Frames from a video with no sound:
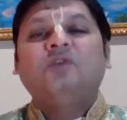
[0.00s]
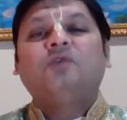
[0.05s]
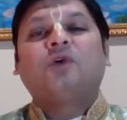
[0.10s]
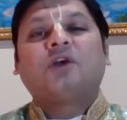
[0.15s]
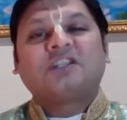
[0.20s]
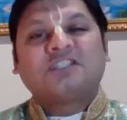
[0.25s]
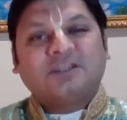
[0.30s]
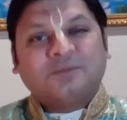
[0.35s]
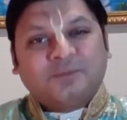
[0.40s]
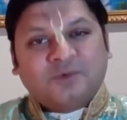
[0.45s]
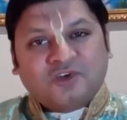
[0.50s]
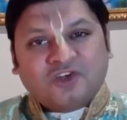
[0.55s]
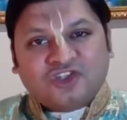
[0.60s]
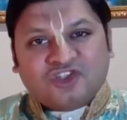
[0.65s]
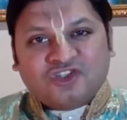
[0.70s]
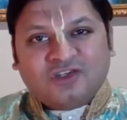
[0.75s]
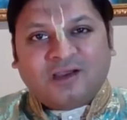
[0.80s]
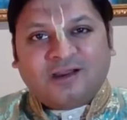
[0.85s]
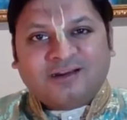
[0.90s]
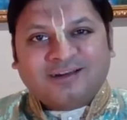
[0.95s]
worship
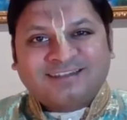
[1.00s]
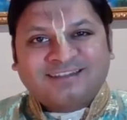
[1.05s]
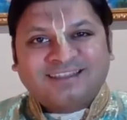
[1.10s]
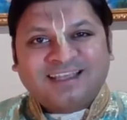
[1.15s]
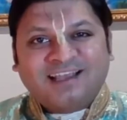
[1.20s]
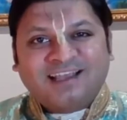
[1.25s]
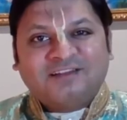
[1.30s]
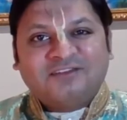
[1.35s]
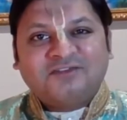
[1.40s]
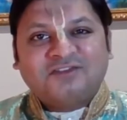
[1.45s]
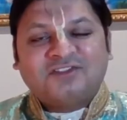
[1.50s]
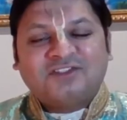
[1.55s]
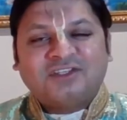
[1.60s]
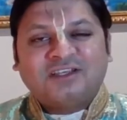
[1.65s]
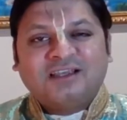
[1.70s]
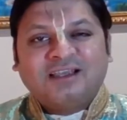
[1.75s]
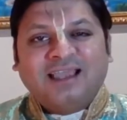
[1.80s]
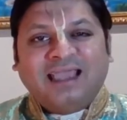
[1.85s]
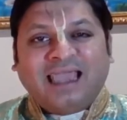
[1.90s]
Krishna ourselves,